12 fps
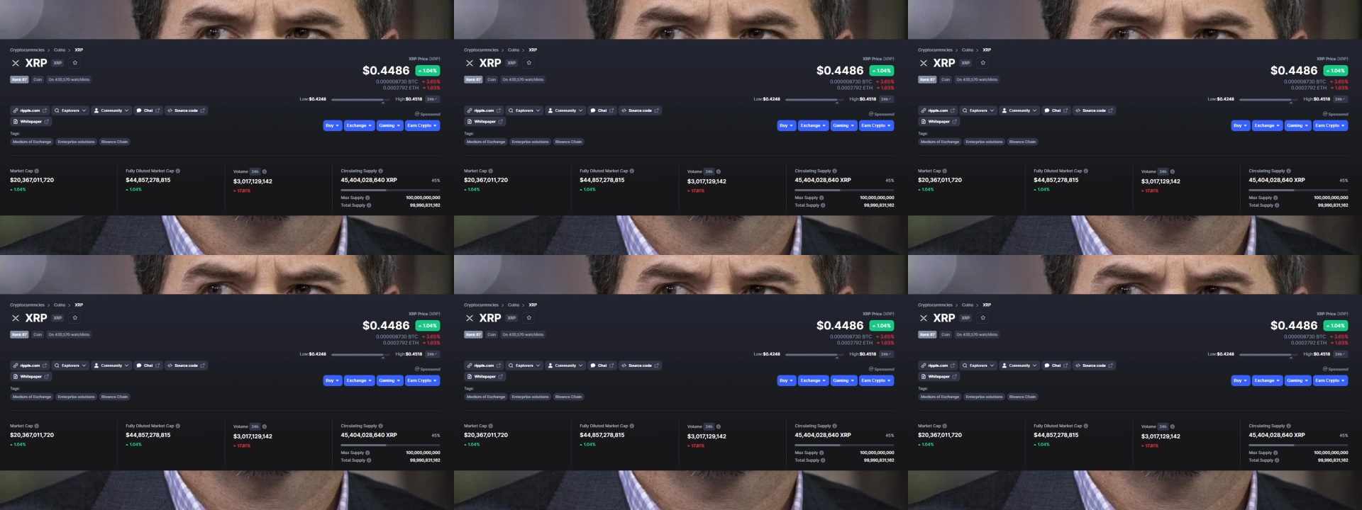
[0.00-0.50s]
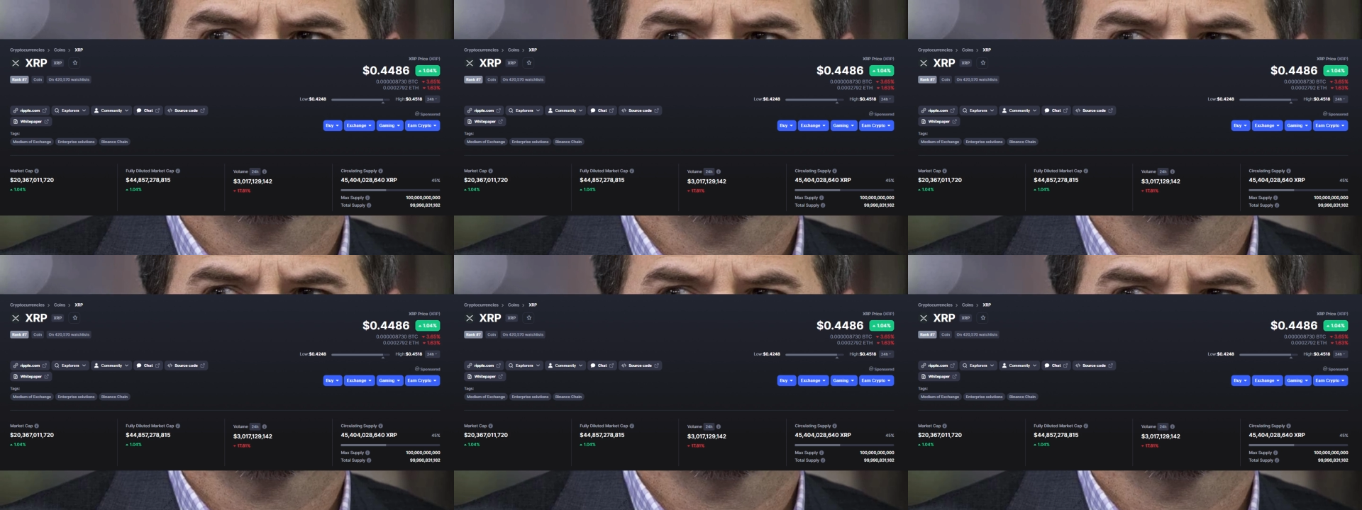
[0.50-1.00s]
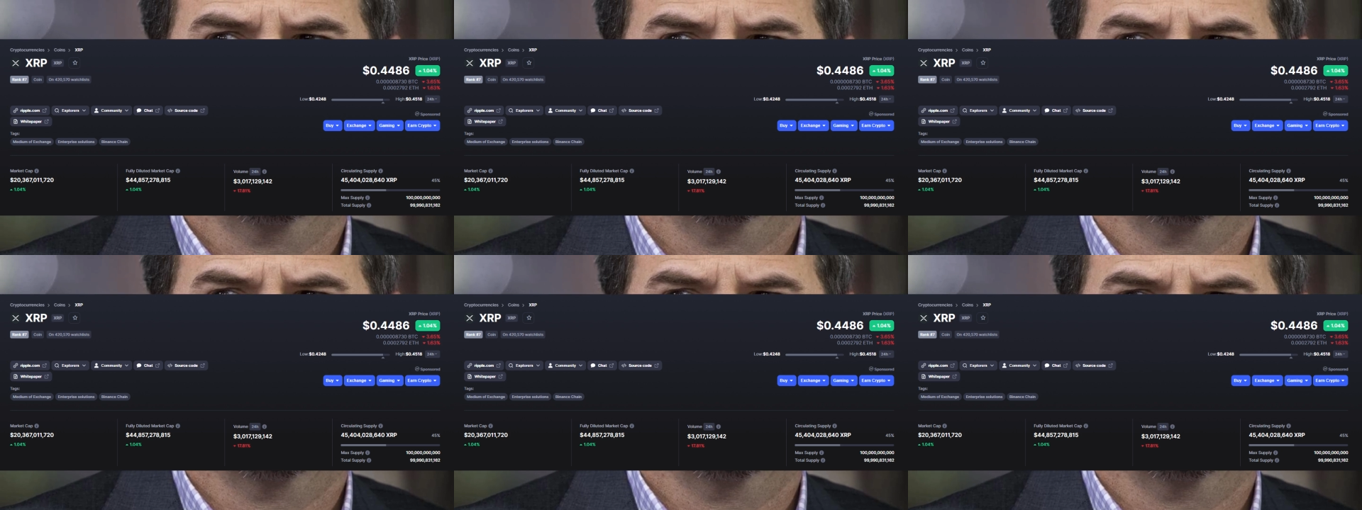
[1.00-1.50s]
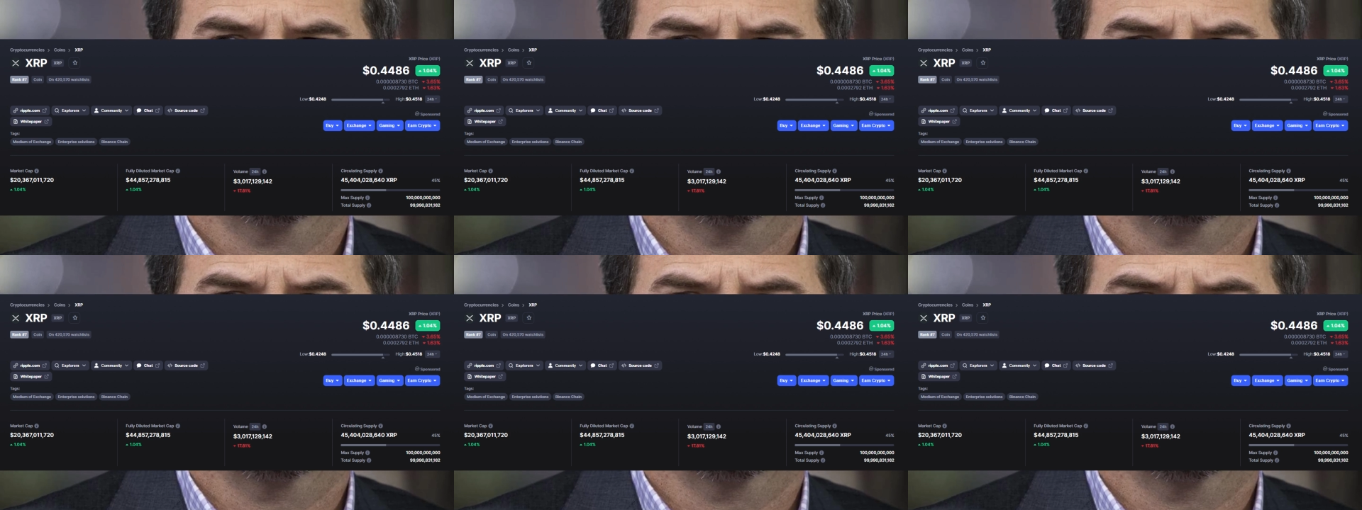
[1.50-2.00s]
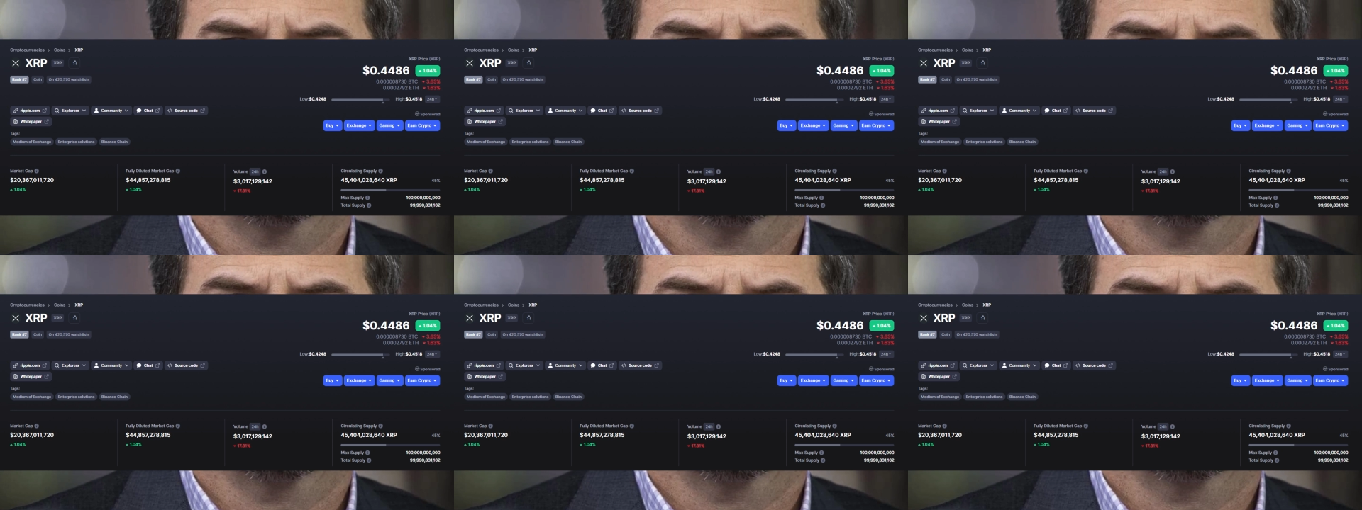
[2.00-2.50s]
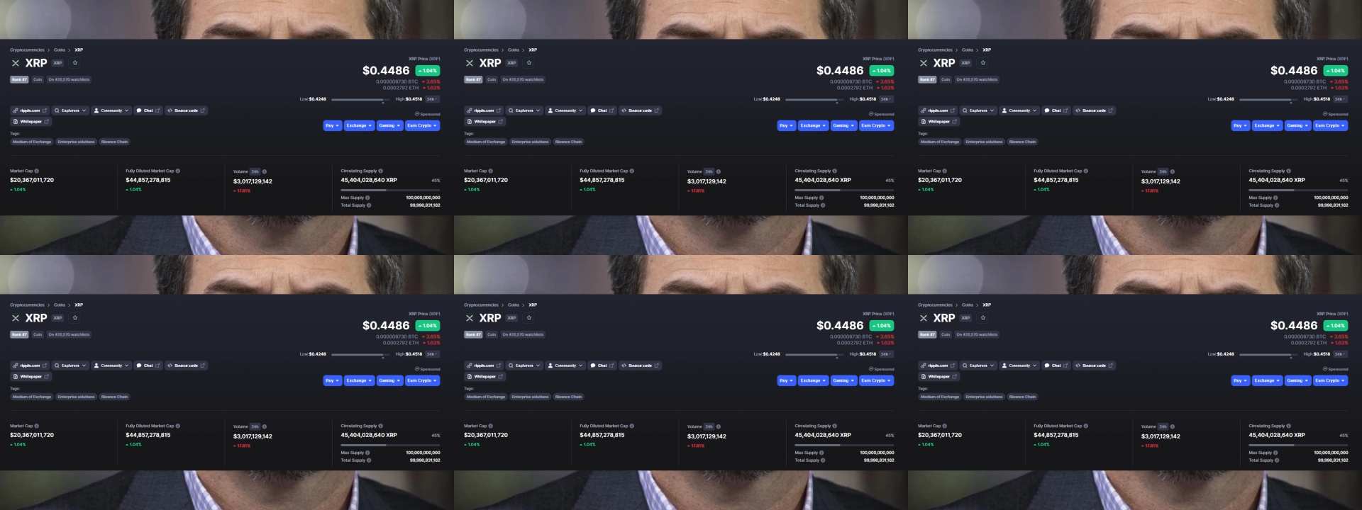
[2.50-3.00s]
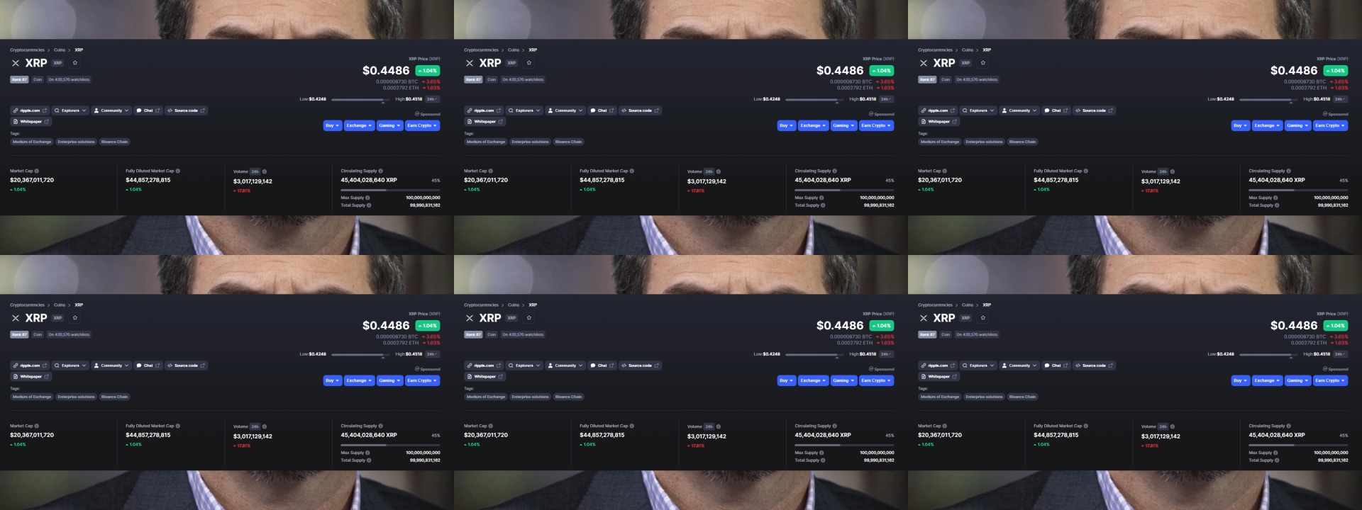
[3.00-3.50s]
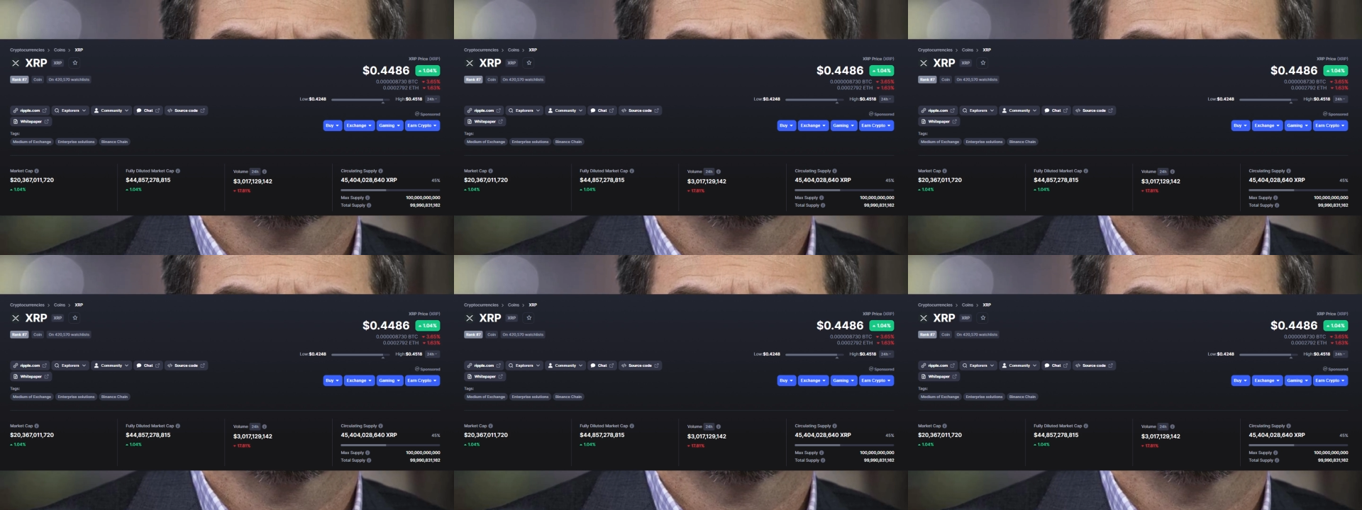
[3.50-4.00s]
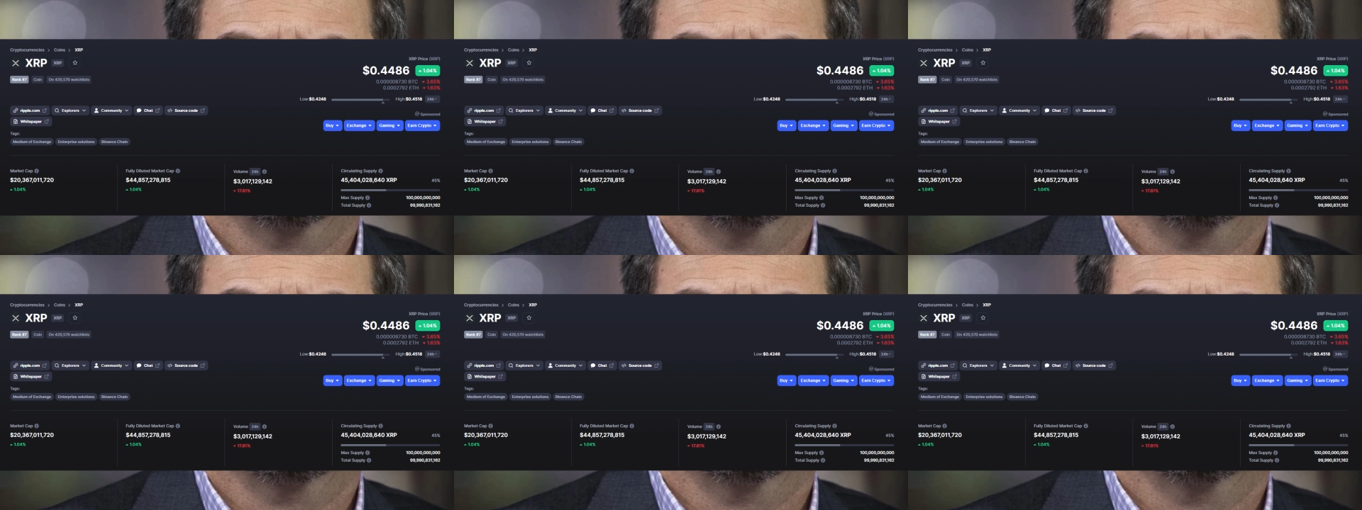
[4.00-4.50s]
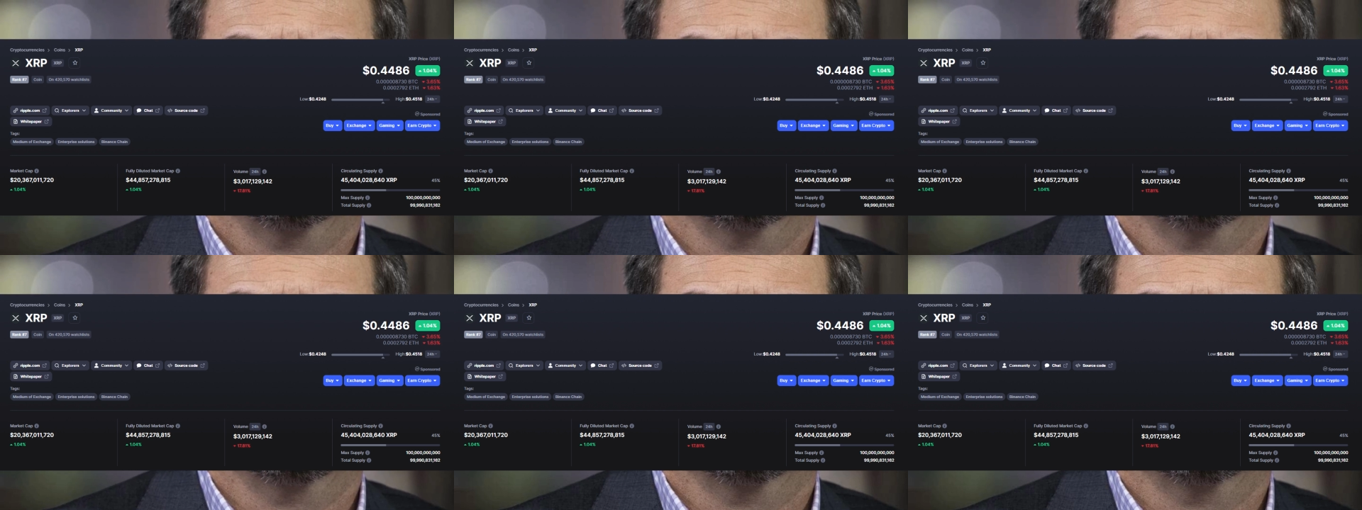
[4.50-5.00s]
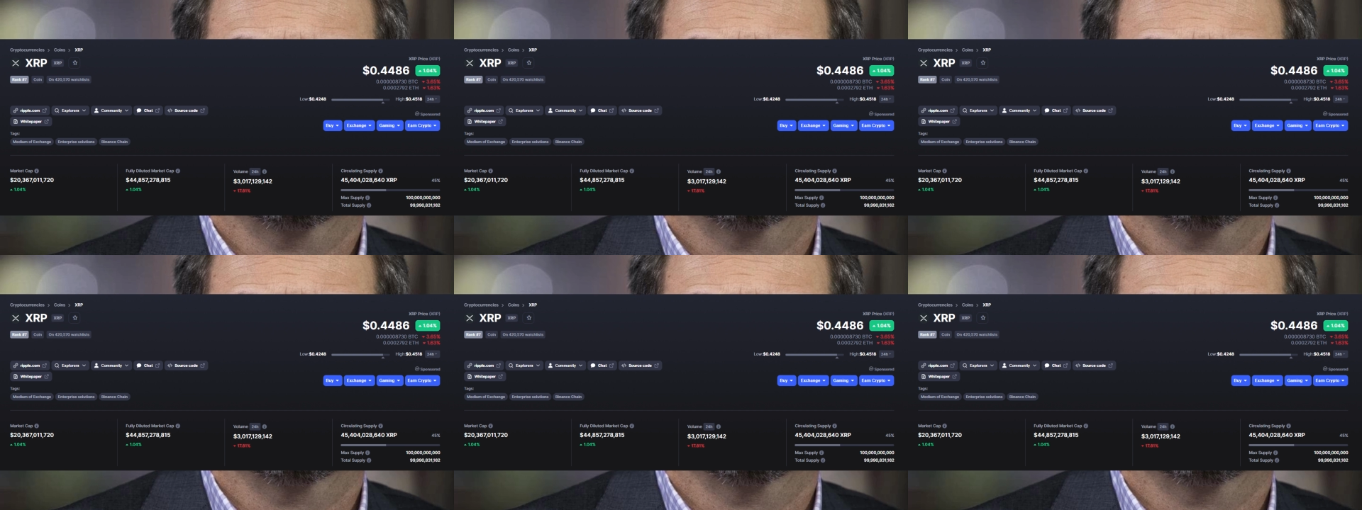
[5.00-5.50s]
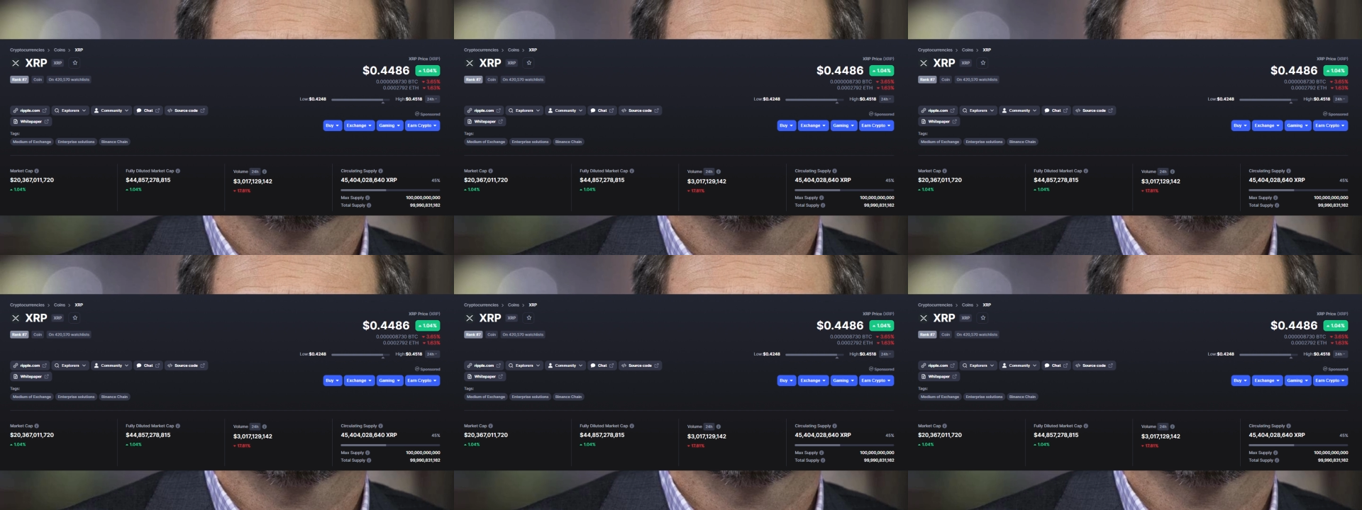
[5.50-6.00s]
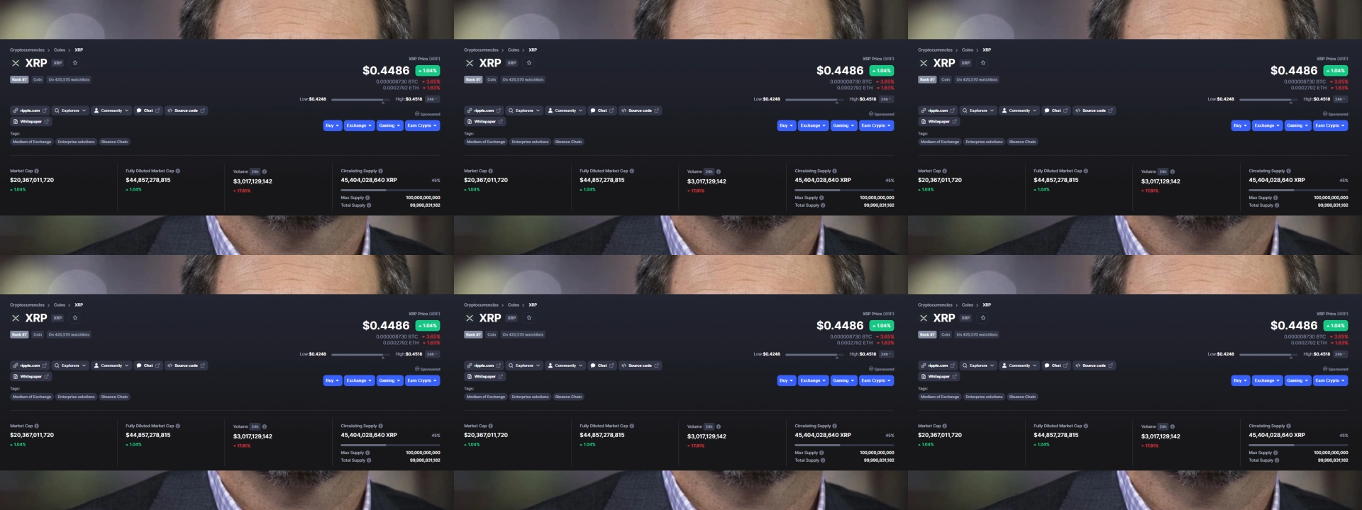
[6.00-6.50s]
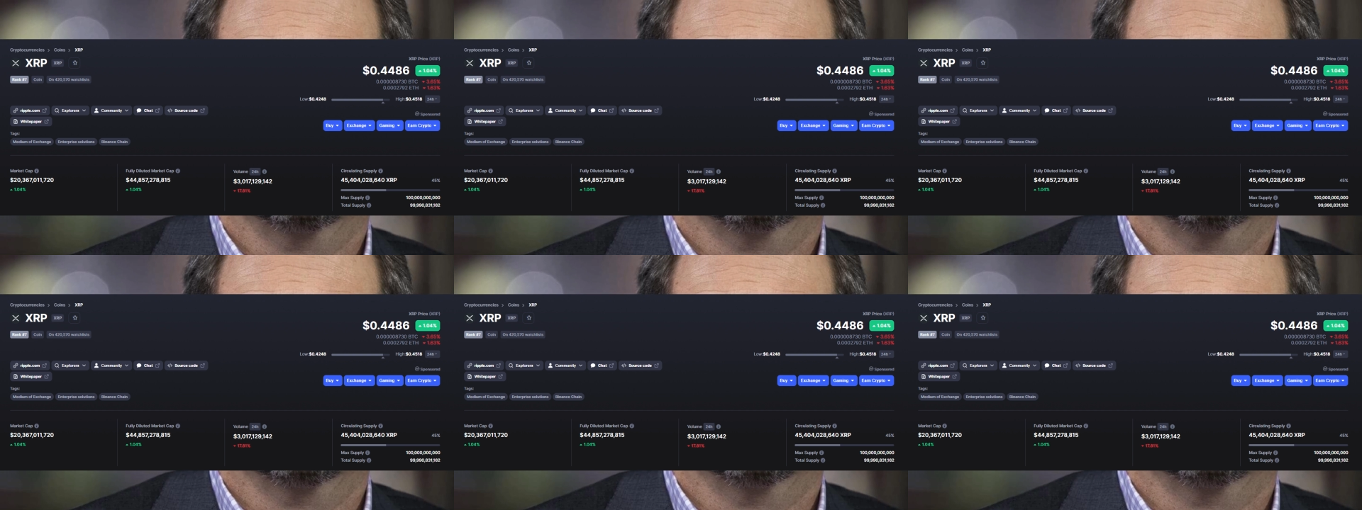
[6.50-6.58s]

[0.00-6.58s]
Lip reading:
(no speaker visible)